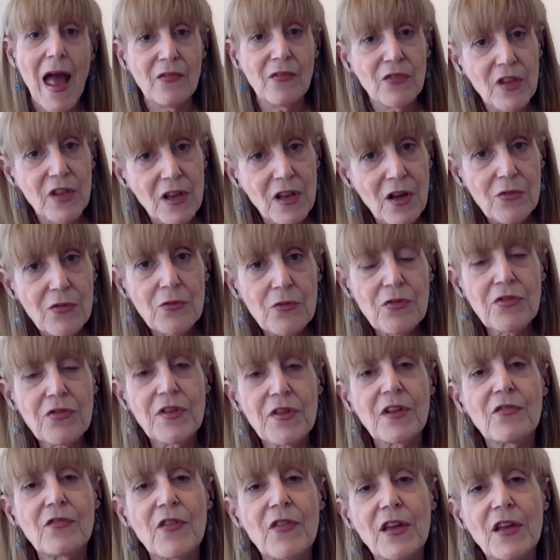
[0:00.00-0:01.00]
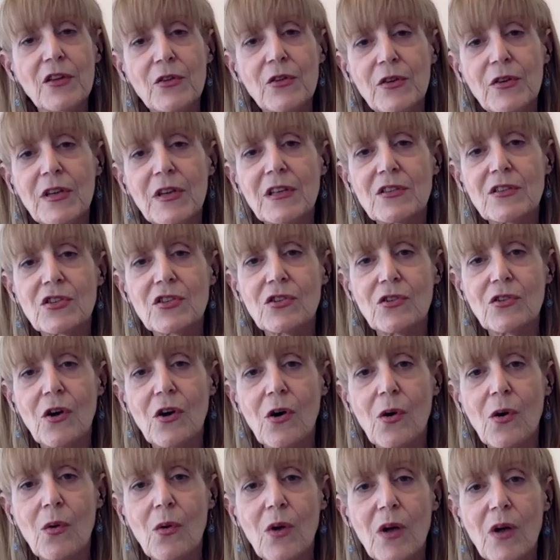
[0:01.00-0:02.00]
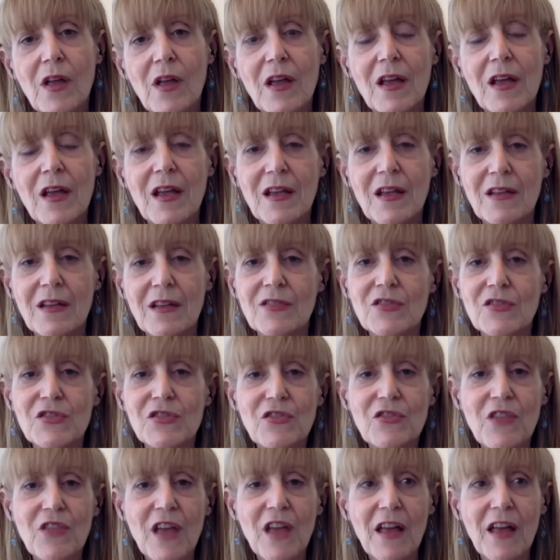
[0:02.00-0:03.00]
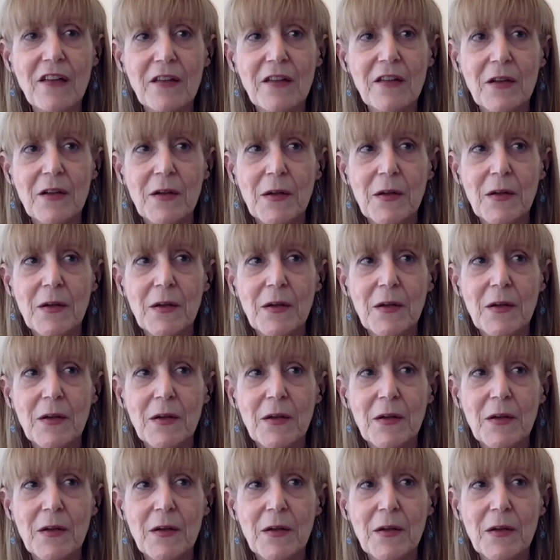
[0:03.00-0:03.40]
And the other thing that you need to know is that